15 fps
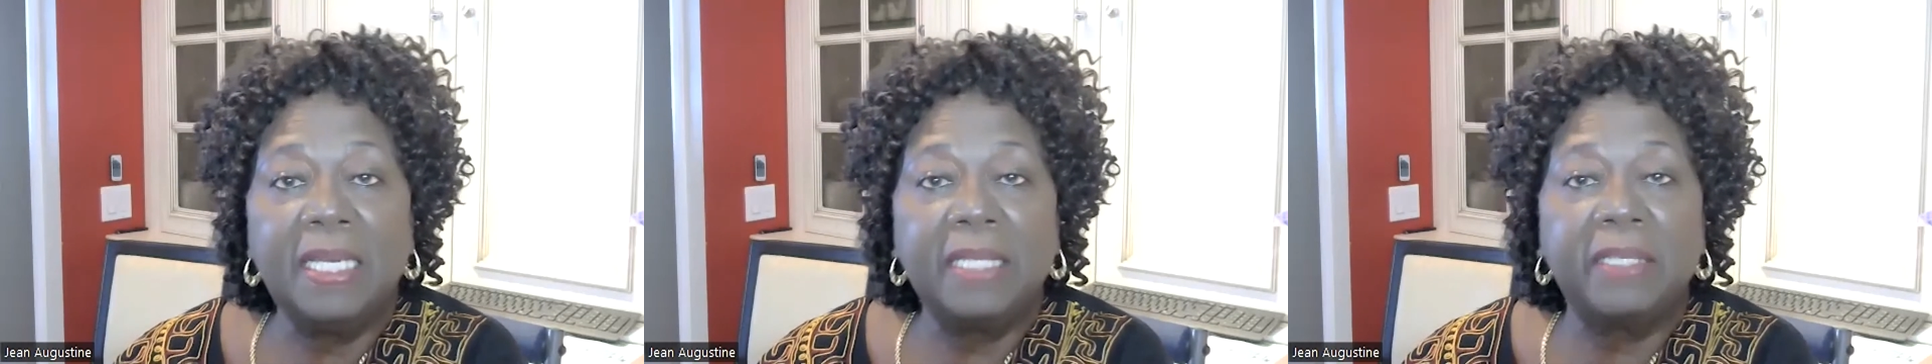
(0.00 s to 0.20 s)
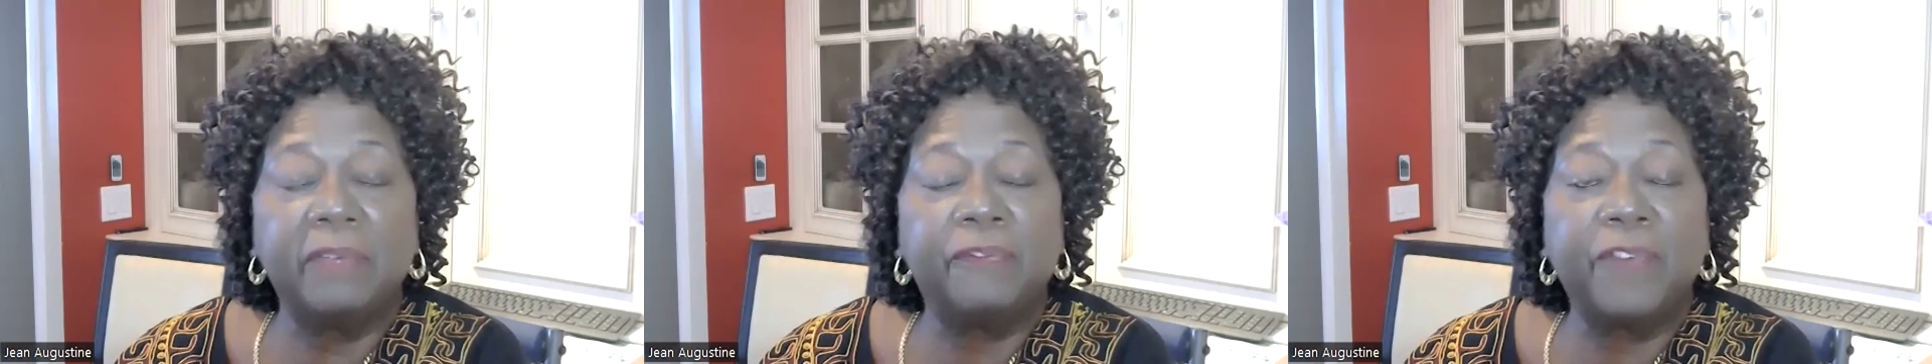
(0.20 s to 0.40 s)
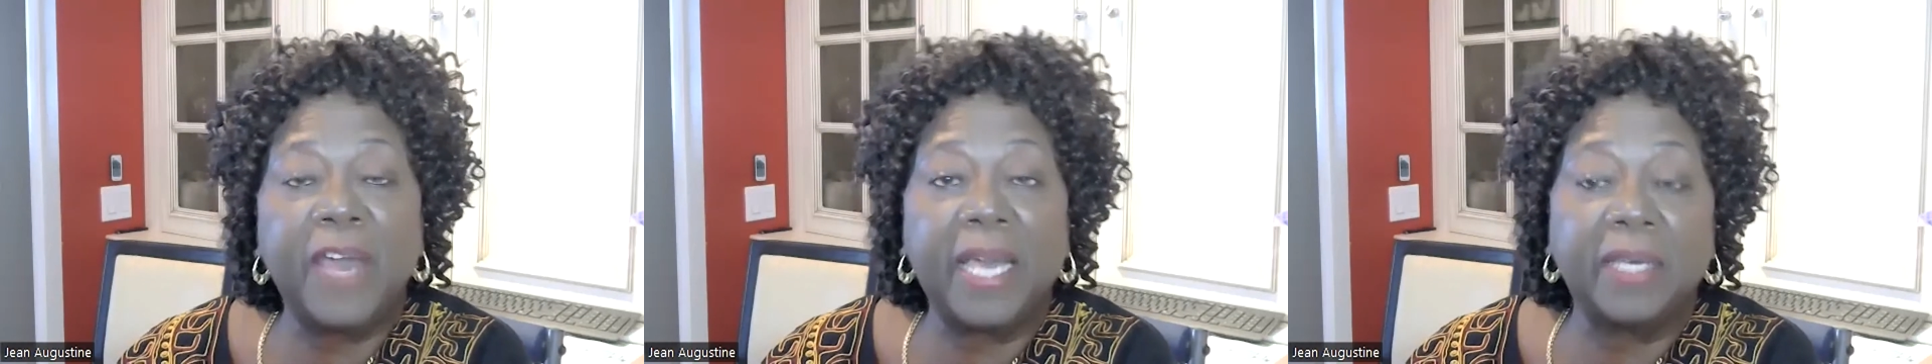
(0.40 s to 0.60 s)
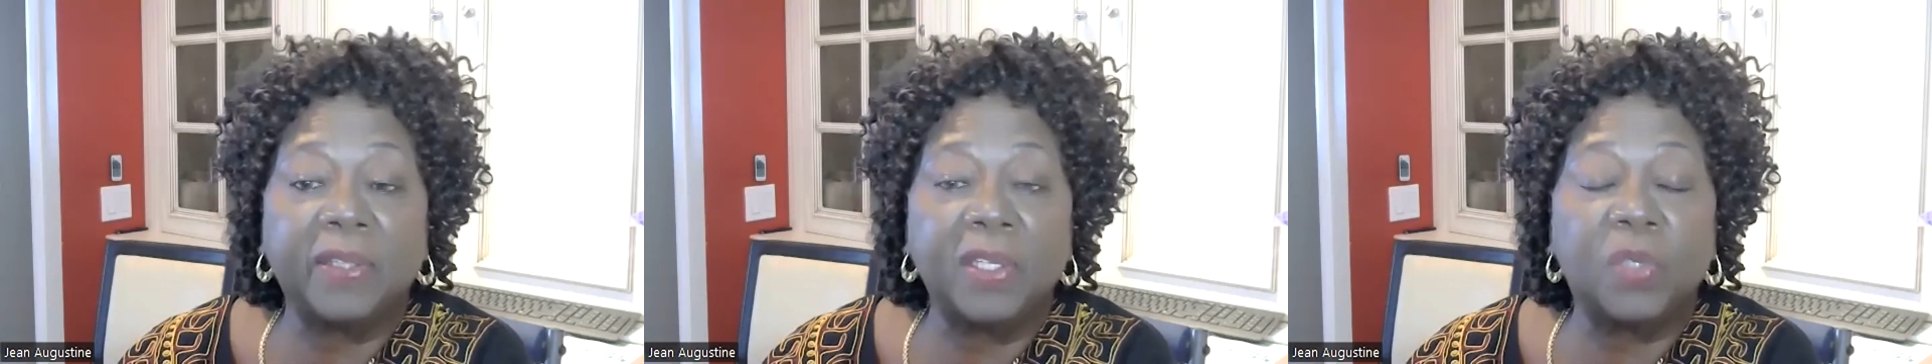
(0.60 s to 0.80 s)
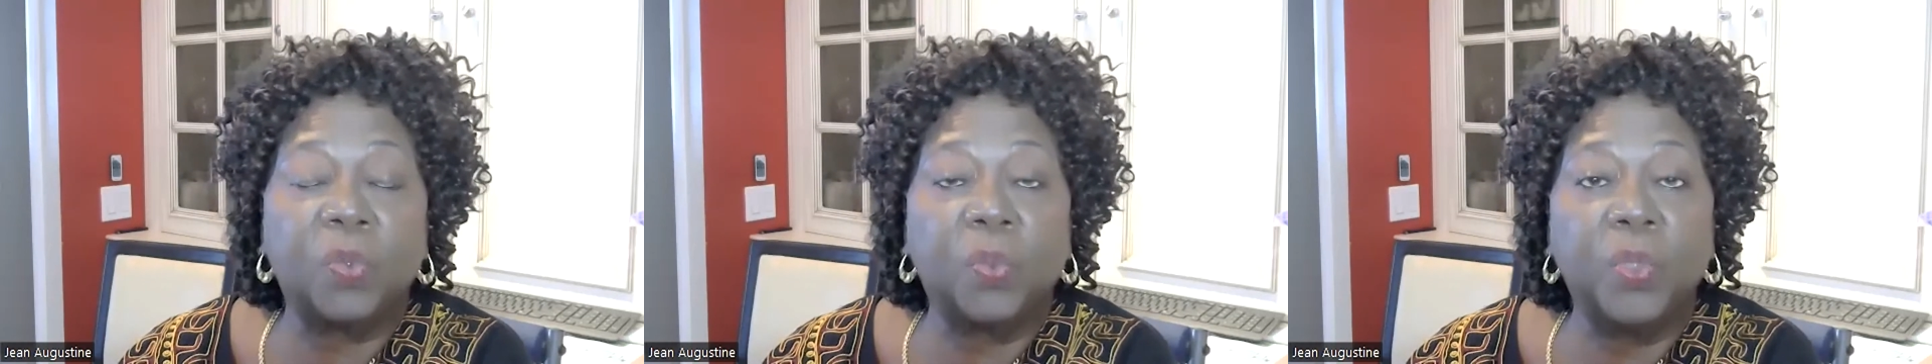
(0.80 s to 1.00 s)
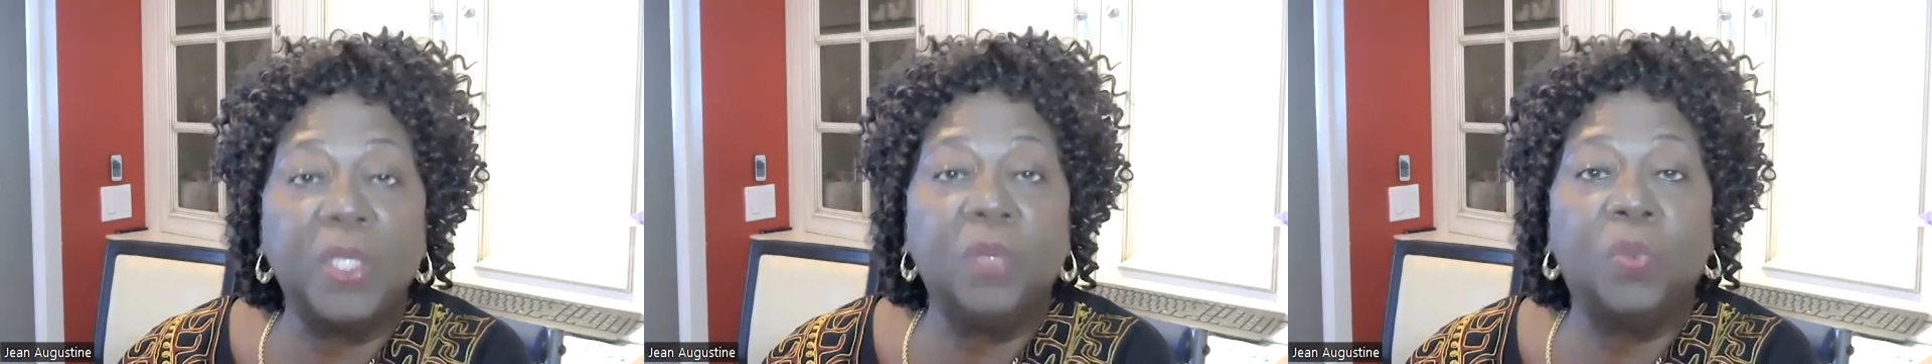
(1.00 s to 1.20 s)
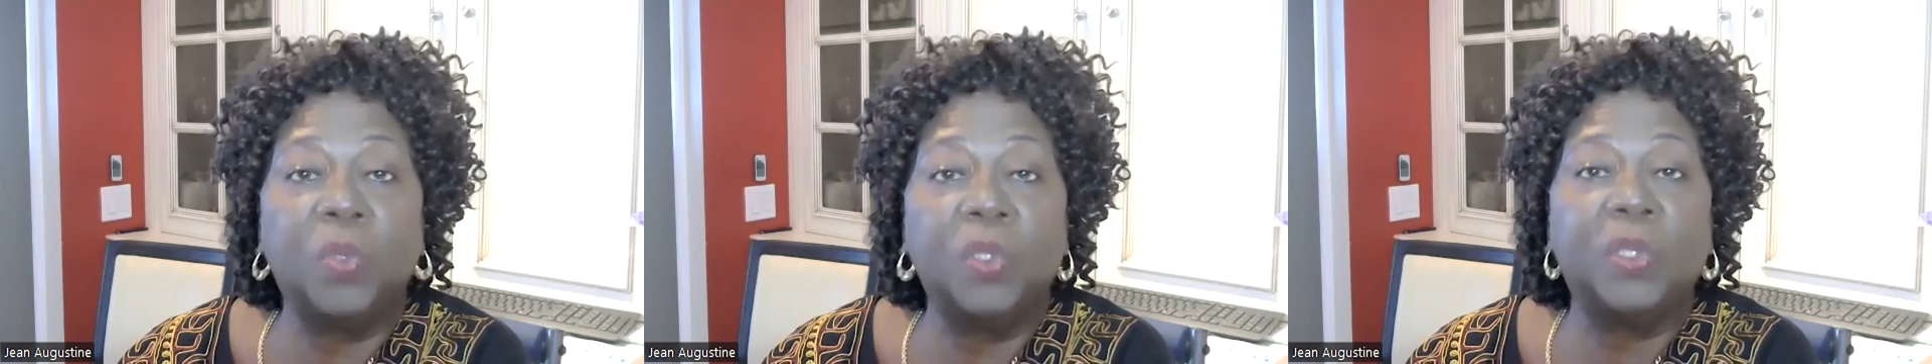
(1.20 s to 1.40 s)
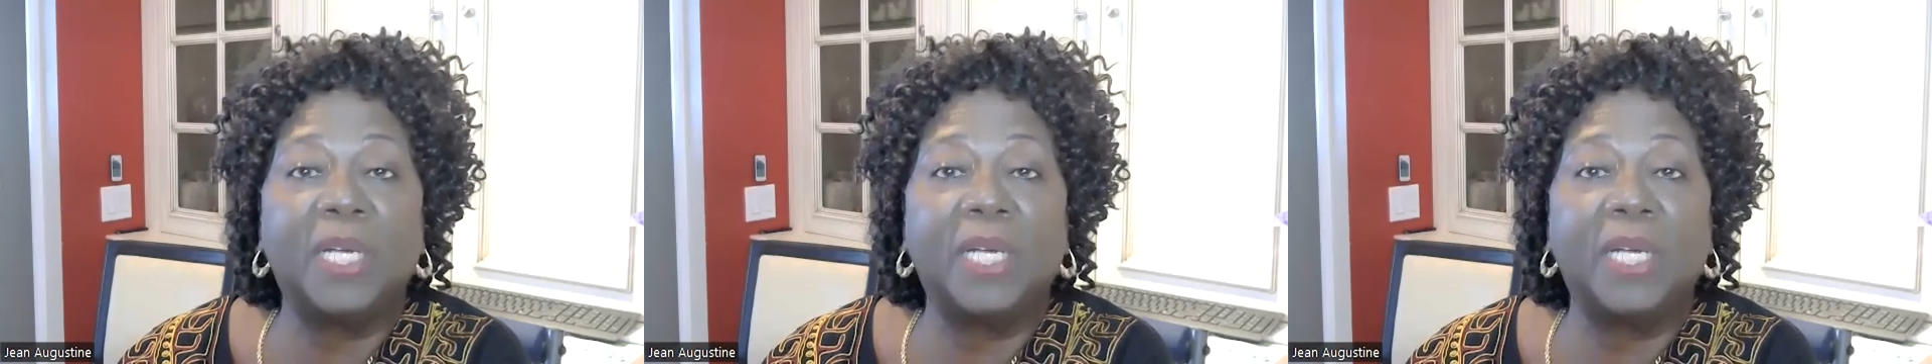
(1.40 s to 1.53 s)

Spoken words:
the fact that we were